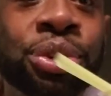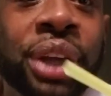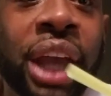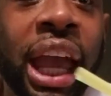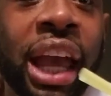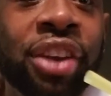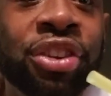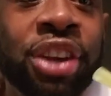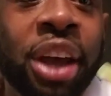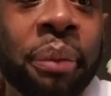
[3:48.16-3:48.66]

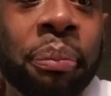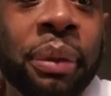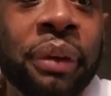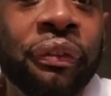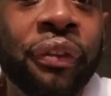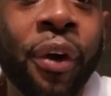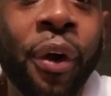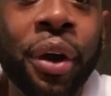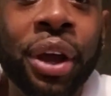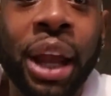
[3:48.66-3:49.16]
cashed out me
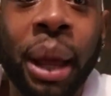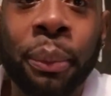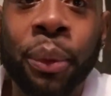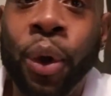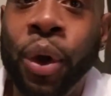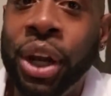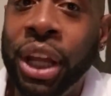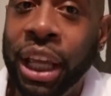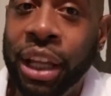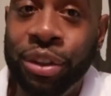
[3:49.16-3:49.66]
for, and I'm
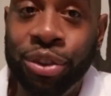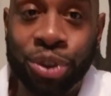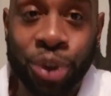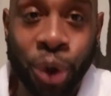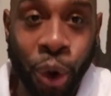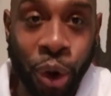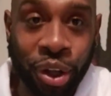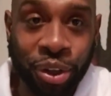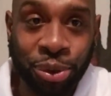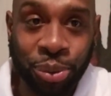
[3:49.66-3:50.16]
going to
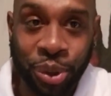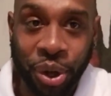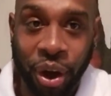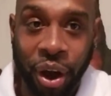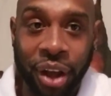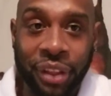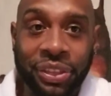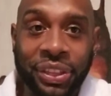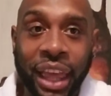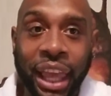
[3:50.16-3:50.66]
enjoy it,
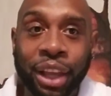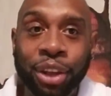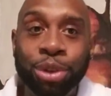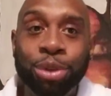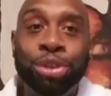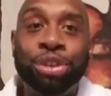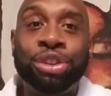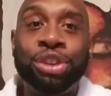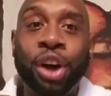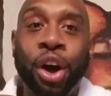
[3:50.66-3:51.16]
sweetheart. Thank you
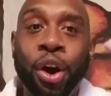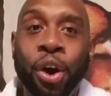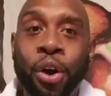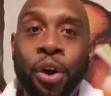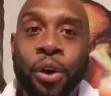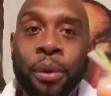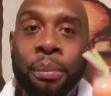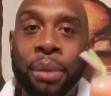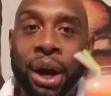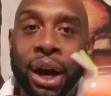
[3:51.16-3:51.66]

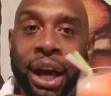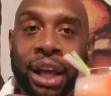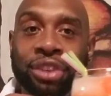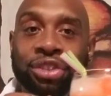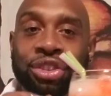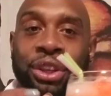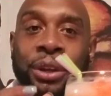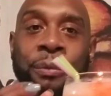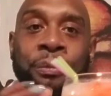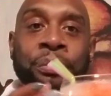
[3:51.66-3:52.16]
so
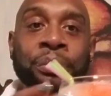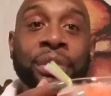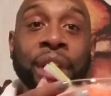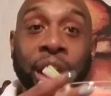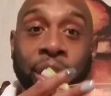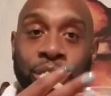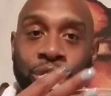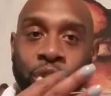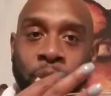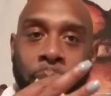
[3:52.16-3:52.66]
much.
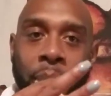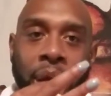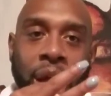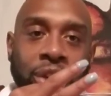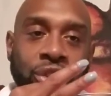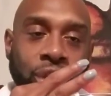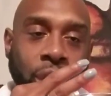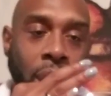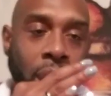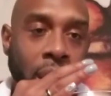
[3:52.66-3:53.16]
Thank you so much.
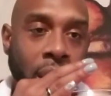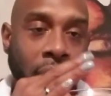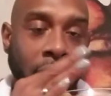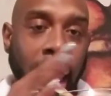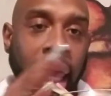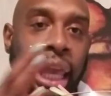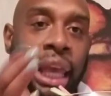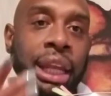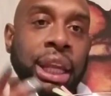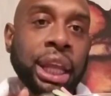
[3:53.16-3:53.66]

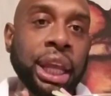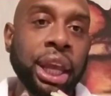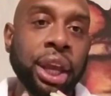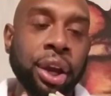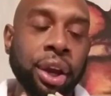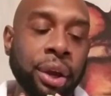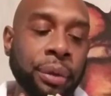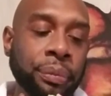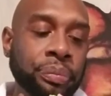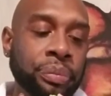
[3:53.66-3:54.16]
And
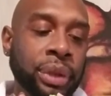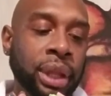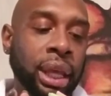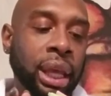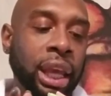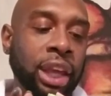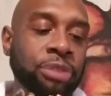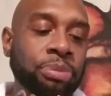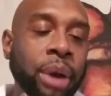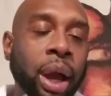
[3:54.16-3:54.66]
here
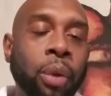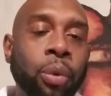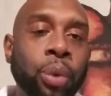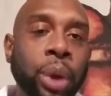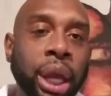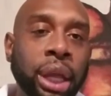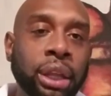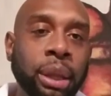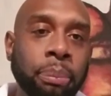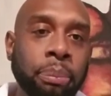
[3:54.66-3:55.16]
is my
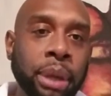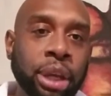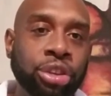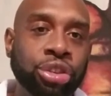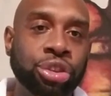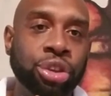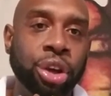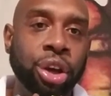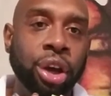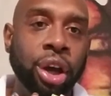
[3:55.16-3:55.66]
regular
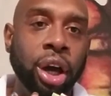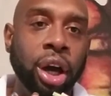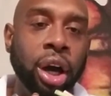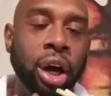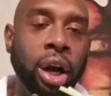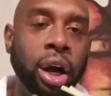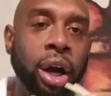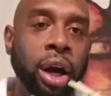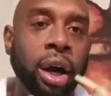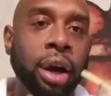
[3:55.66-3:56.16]
mixture
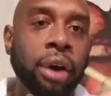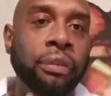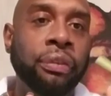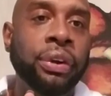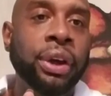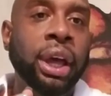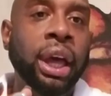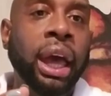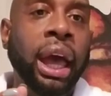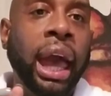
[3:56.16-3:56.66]
of
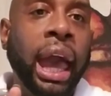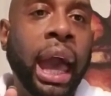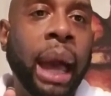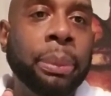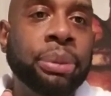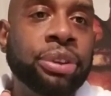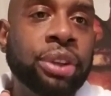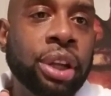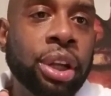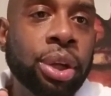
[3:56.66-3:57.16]

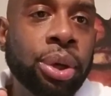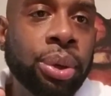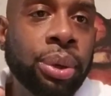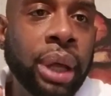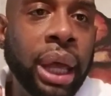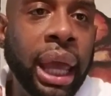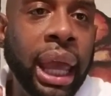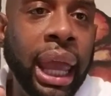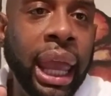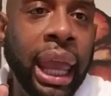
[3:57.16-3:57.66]
Absolut
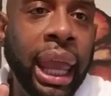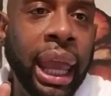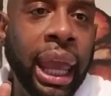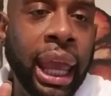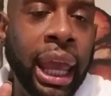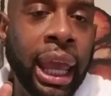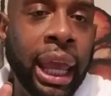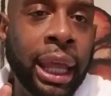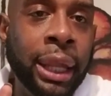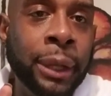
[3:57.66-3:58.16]

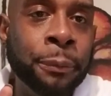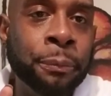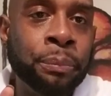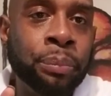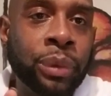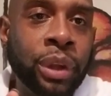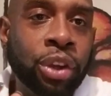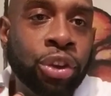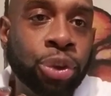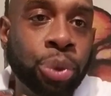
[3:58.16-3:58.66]
and
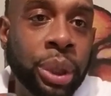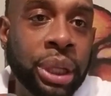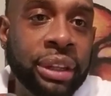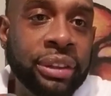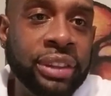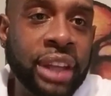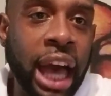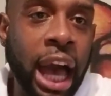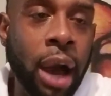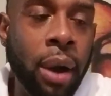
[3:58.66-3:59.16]
Sweet and
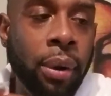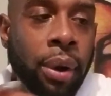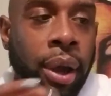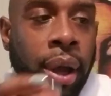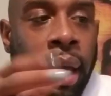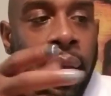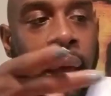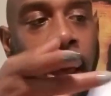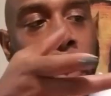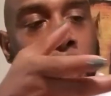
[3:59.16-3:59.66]
Sour,
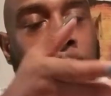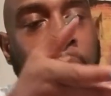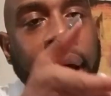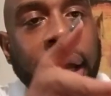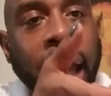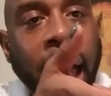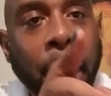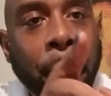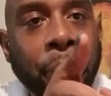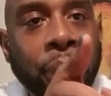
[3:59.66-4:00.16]

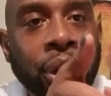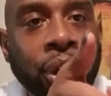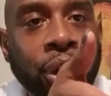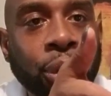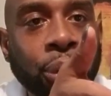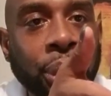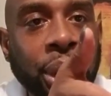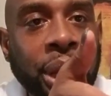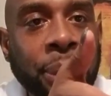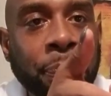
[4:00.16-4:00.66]
but I put a
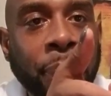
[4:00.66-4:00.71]
green